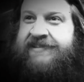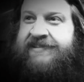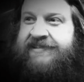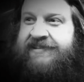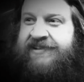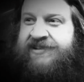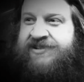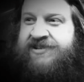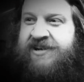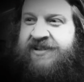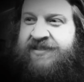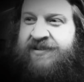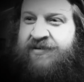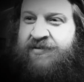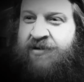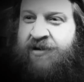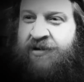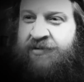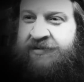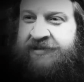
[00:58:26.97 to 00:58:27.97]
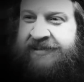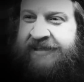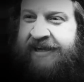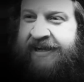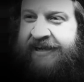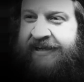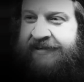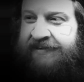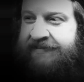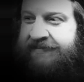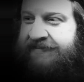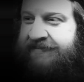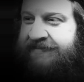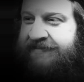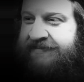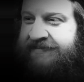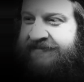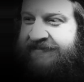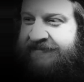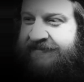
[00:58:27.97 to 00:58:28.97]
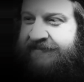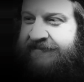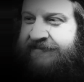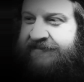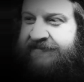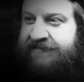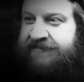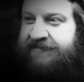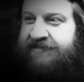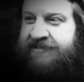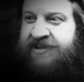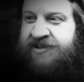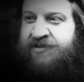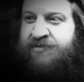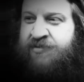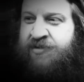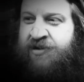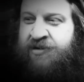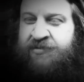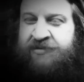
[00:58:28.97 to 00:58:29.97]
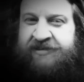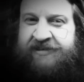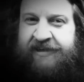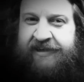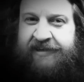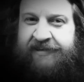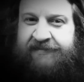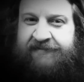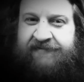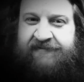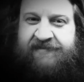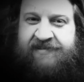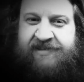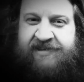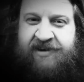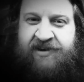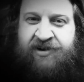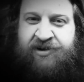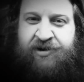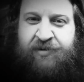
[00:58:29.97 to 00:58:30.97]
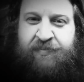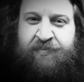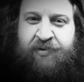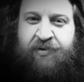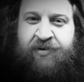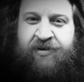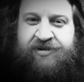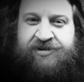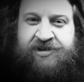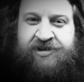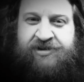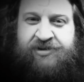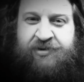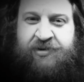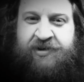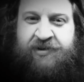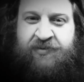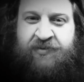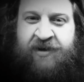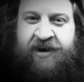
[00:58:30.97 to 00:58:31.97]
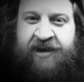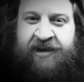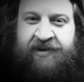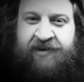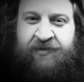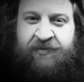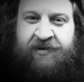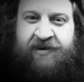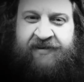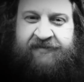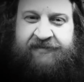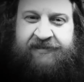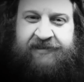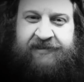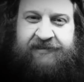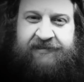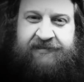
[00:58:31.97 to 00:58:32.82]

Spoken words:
There's nothing wrong with that. There's nothing wrong with that. Sit on your porch, enjoy the rain or whatever.